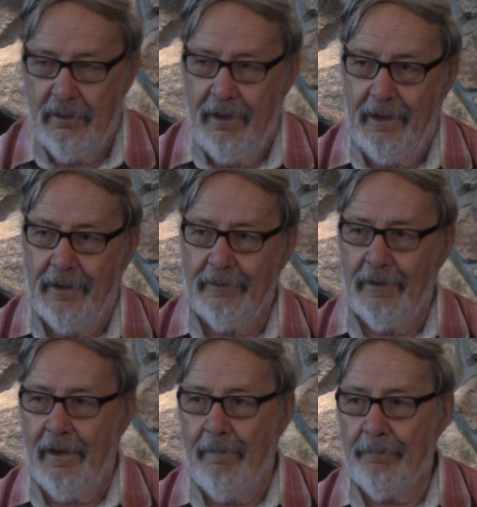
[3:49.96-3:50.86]
and
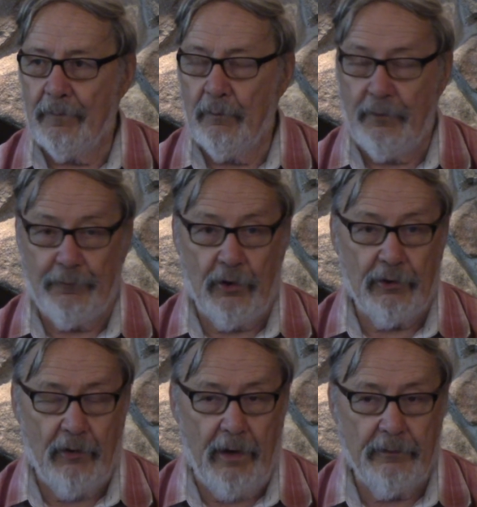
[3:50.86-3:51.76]
before you
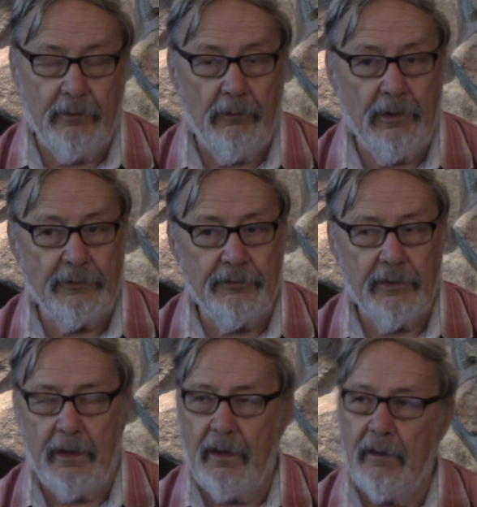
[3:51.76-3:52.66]
go out in the woods.
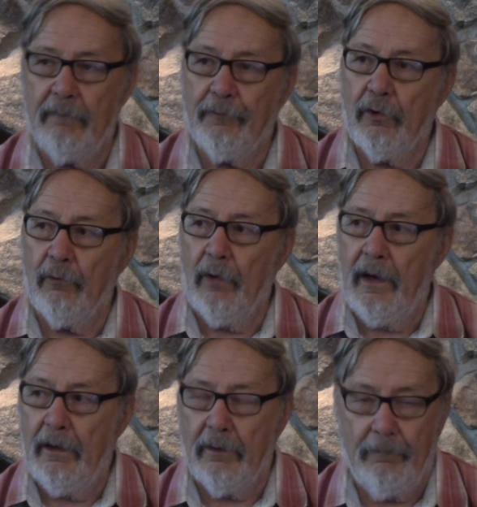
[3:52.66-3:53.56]
And for a
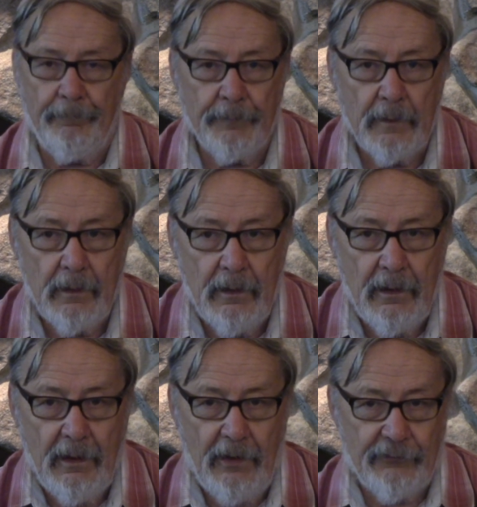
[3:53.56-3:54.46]
while,
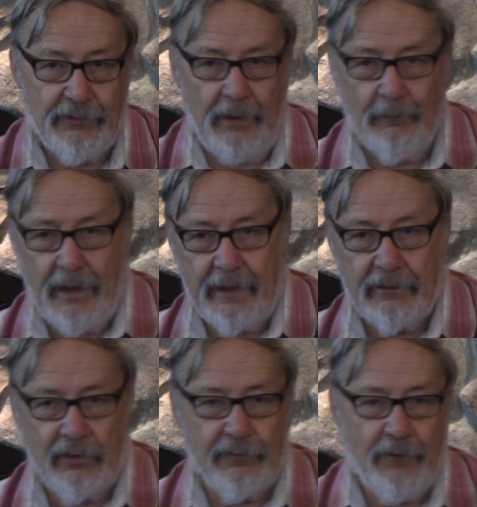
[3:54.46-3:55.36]
it seemed like
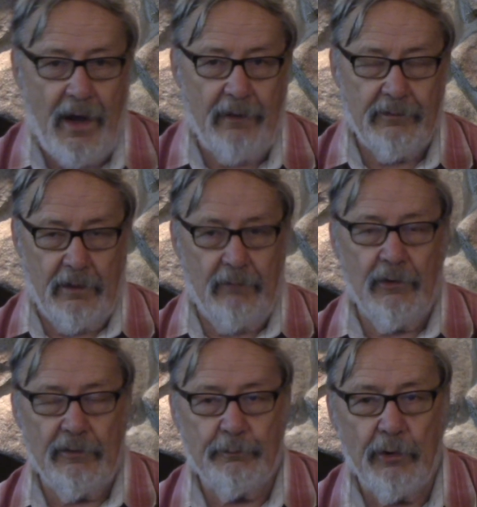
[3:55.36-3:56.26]
this fox urine
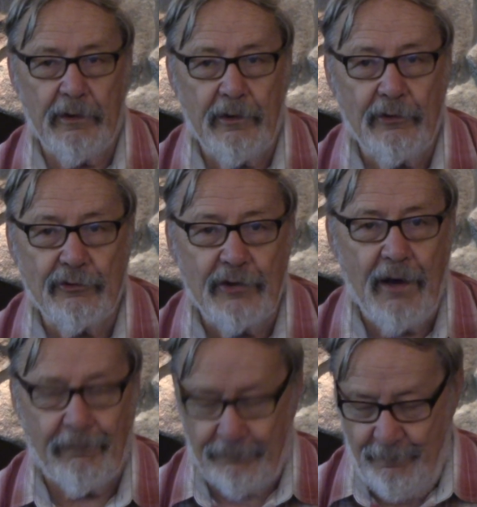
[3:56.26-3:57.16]
was pretty good
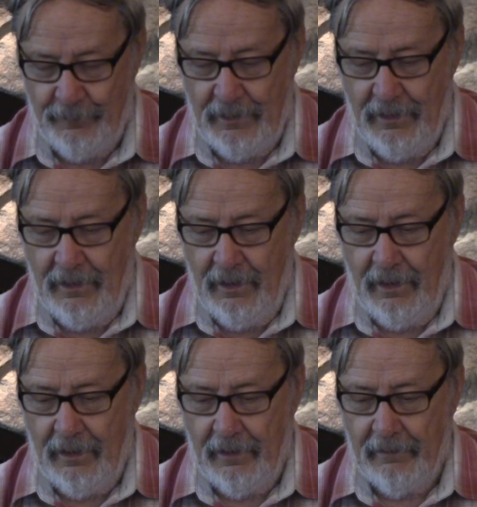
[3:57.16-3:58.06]
stuff.
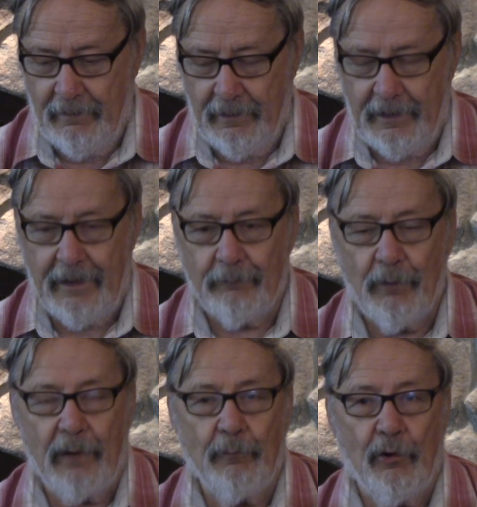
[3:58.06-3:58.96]
I had
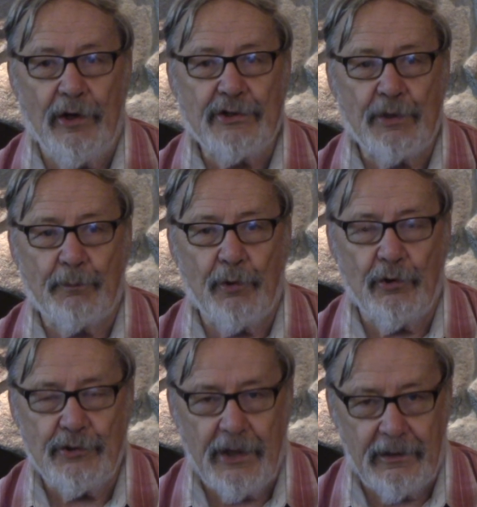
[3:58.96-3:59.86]
my boys
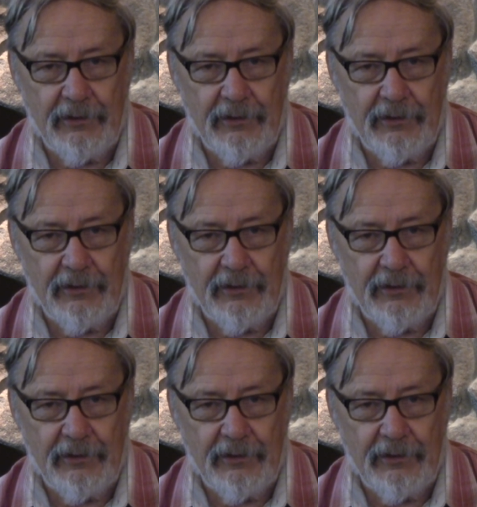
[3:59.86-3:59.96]
approaching